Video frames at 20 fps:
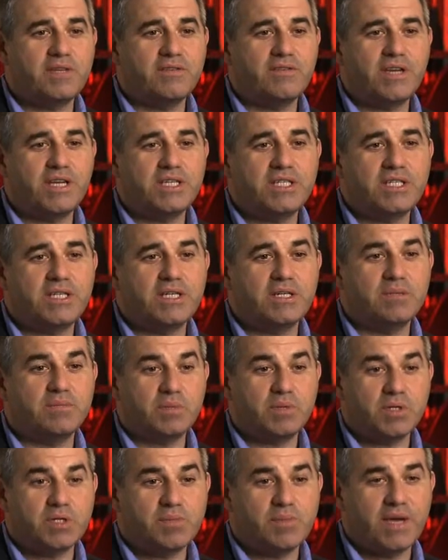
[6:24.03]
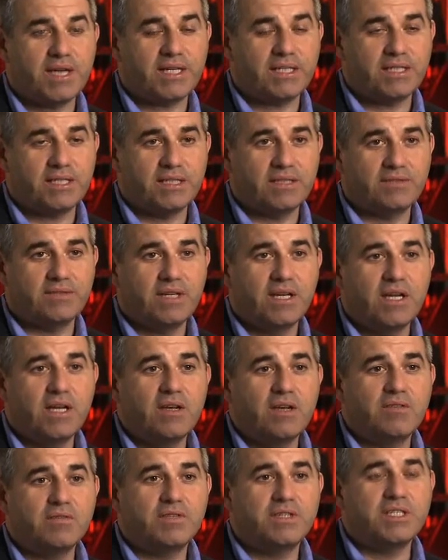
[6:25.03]
innovation perspective,
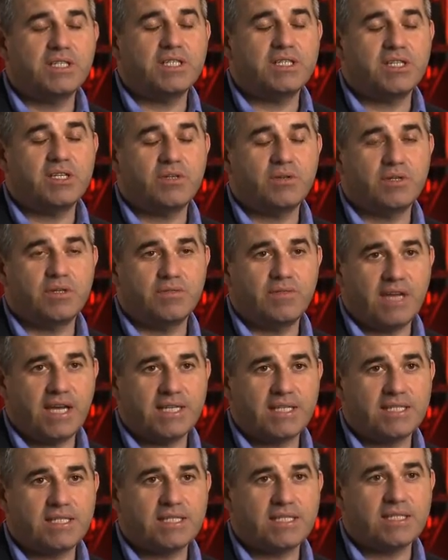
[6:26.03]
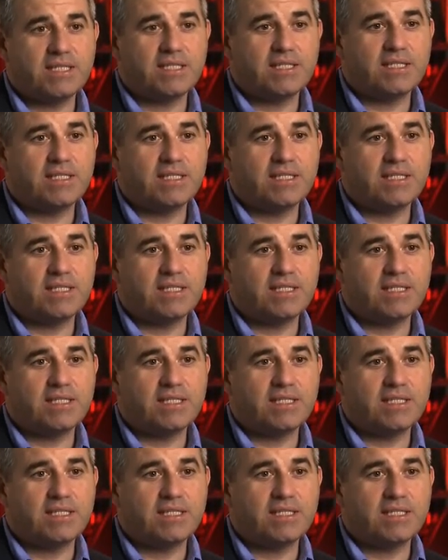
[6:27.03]
Fujitsu invests